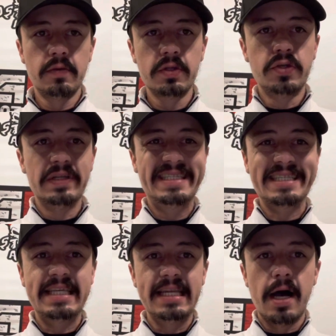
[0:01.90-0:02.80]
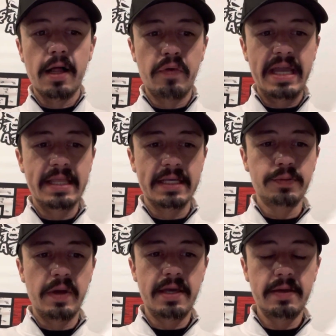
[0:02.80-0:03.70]
Doing $60 week this
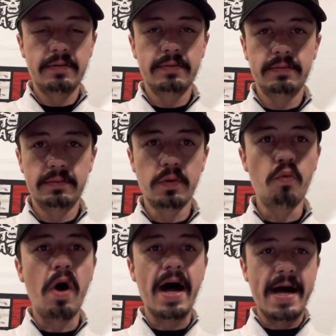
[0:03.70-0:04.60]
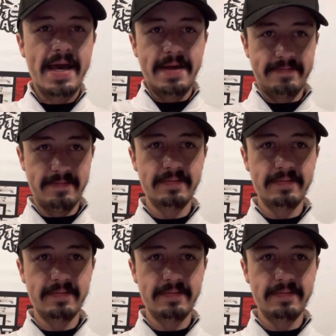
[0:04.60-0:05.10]
week. Why?